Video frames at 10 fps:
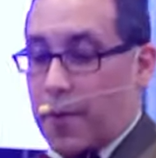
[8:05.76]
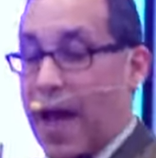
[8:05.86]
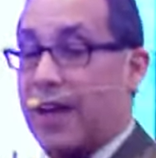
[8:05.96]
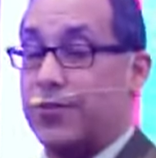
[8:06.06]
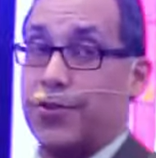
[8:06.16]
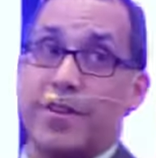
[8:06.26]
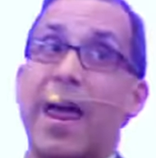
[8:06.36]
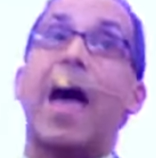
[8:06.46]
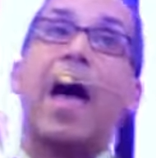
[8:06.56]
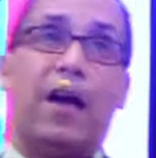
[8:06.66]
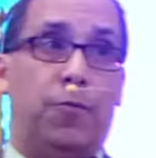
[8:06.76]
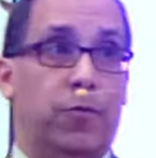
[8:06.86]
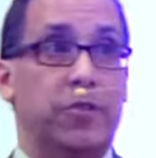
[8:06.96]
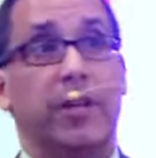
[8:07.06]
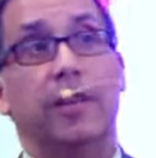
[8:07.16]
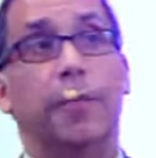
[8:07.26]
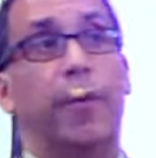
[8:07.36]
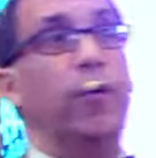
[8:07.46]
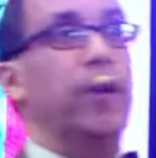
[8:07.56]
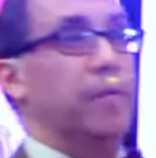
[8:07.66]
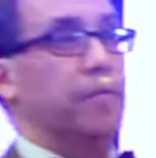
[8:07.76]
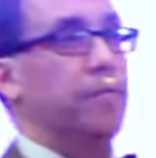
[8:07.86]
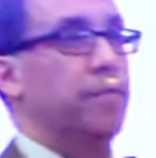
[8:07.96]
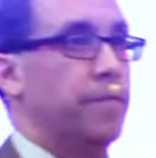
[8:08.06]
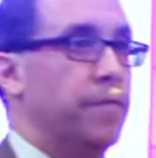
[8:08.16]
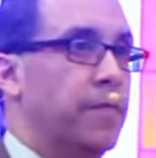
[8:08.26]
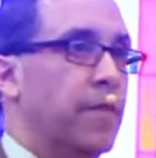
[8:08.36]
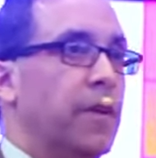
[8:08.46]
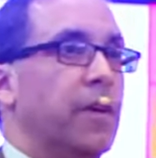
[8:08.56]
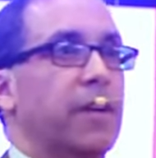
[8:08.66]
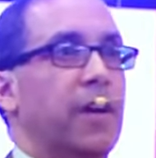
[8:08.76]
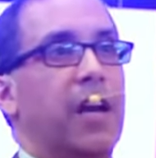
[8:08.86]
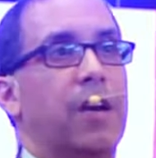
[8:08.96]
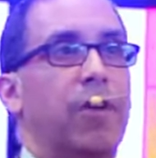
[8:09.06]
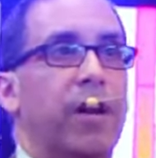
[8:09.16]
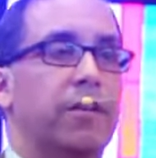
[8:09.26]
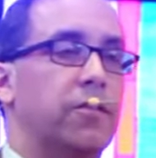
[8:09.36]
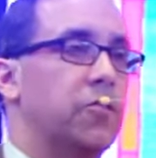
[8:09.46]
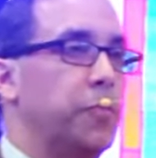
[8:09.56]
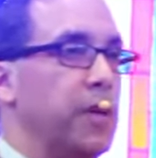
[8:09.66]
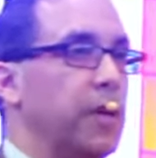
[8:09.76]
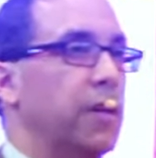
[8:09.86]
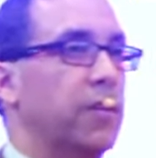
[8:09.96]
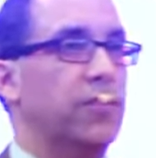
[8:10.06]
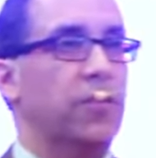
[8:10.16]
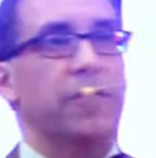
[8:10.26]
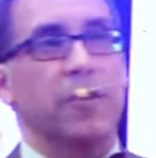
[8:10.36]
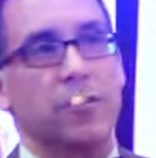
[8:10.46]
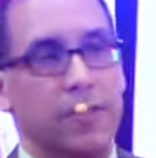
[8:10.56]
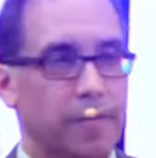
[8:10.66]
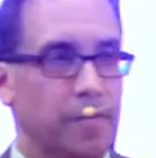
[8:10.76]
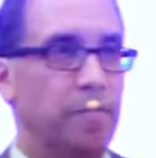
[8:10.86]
Pastor Dad was in the podium getting ready to speak his service.